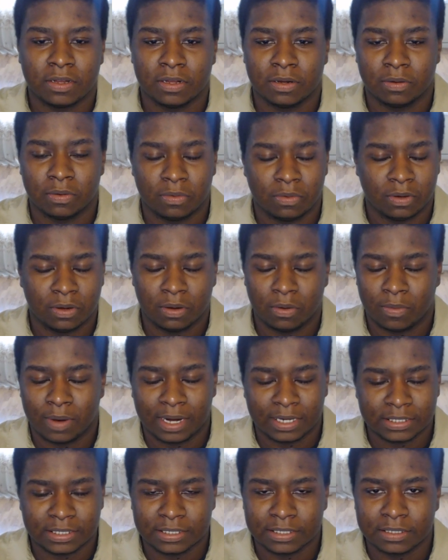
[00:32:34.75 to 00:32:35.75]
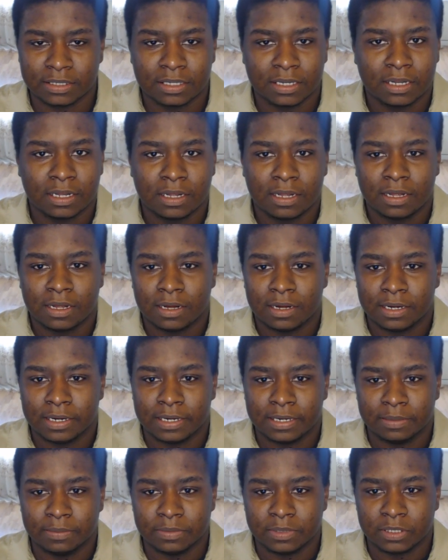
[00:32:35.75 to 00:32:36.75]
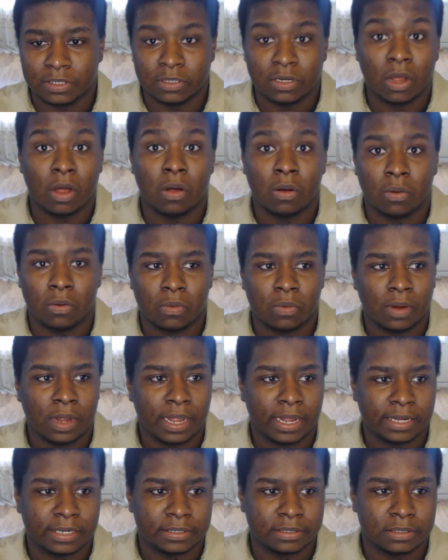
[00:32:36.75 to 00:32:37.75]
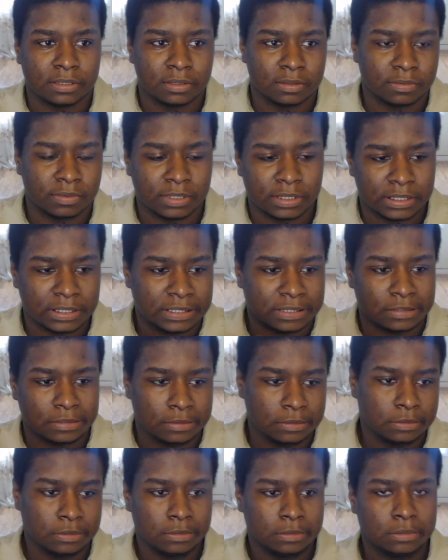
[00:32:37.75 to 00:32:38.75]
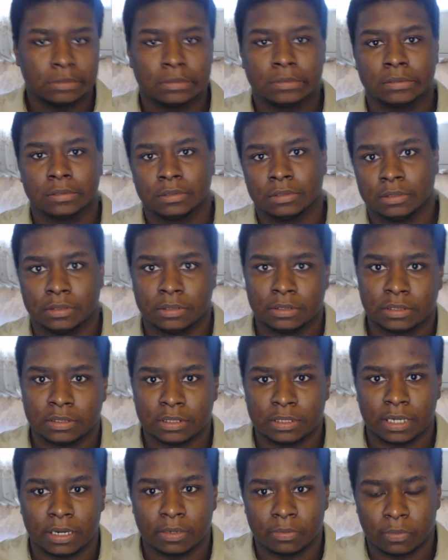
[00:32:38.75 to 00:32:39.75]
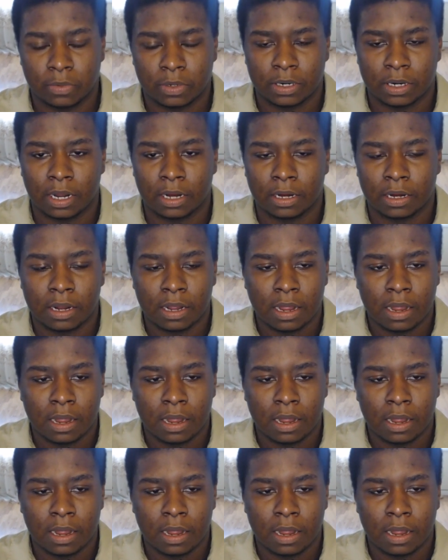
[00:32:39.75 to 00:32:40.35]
you're gonna you're gonna watch it um, to know and to really see that and whatnot.